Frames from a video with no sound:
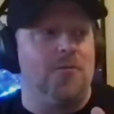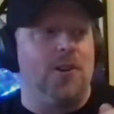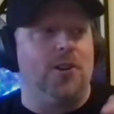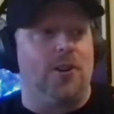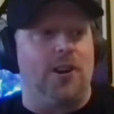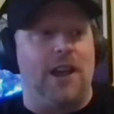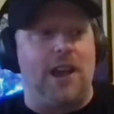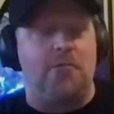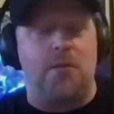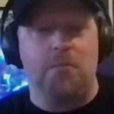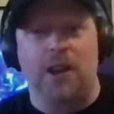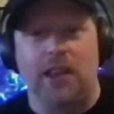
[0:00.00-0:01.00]
for
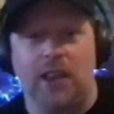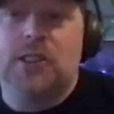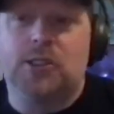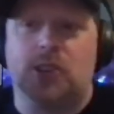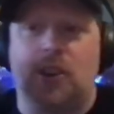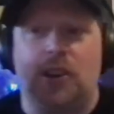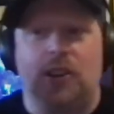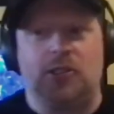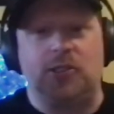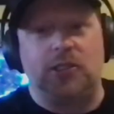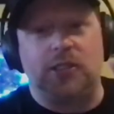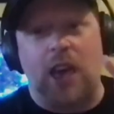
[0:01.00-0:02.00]
everybody to
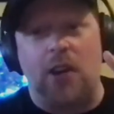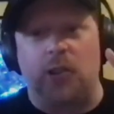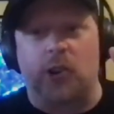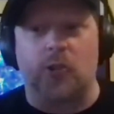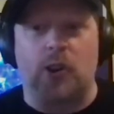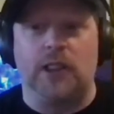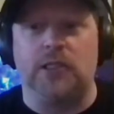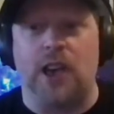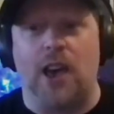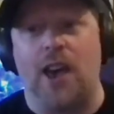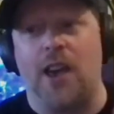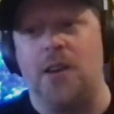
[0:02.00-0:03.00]
just have a great
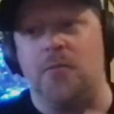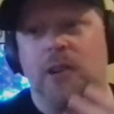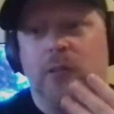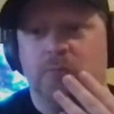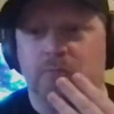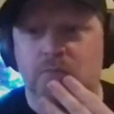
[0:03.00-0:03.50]
time and